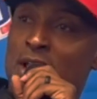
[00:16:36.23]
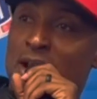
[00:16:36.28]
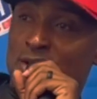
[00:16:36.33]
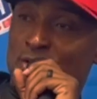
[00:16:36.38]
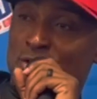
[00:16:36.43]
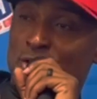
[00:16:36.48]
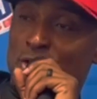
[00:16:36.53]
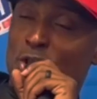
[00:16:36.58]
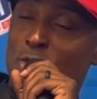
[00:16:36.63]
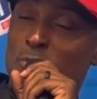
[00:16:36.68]

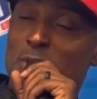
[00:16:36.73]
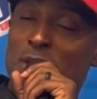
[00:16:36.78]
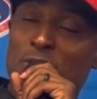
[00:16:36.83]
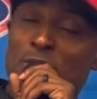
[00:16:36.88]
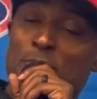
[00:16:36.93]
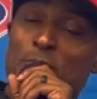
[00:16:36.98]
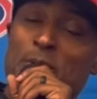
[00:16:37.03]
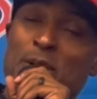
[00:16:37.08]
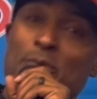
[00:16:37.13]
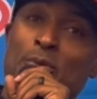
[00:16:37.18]
Exert
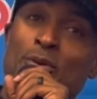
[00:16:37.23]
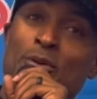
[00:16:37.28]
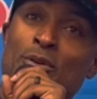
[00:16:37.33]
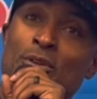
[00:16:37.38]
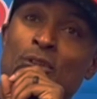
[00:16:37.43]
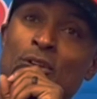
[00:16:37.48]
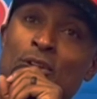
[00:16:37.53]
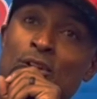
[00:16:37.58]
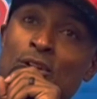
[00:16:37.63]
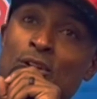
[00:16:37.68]
other
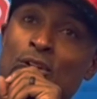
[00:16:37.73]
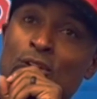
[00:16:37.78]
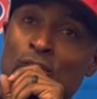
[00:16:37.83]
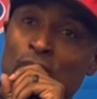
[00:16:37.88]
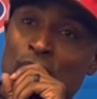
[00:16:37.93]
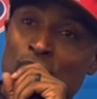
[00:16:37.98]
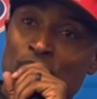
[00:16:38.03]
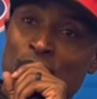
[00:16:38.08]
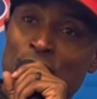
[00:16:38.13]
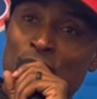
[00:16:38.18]
people,
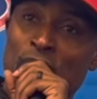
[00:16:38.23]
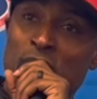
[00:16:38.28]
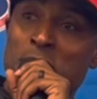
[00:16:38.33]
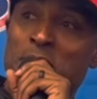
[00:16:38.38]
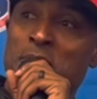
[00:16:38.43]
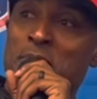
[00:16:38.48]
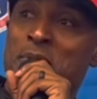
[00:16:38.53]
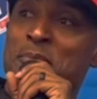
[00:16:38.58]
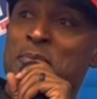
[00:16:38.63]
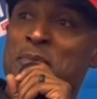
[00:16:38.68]
learn
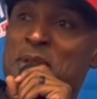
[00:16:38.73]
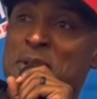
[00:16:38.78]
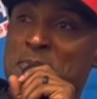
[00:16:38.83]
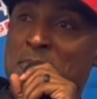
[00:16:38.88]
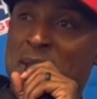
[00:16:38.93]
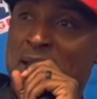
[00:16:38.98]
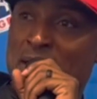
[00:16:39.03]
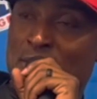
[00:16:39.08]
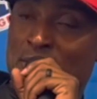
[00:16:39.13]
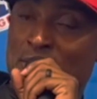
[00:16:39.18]
from them, and
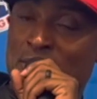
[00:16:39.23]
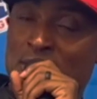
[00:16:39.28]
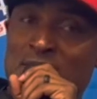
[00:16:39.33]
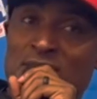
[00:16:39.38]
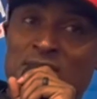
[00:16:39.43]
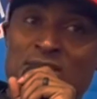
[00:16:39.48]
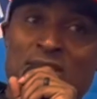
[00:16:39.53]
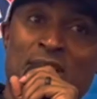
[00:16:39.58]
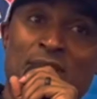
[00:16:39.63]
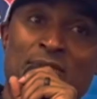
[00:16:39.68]
be better
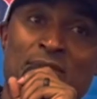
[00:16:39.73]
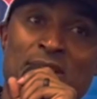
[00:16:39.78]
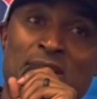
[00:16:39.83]
each and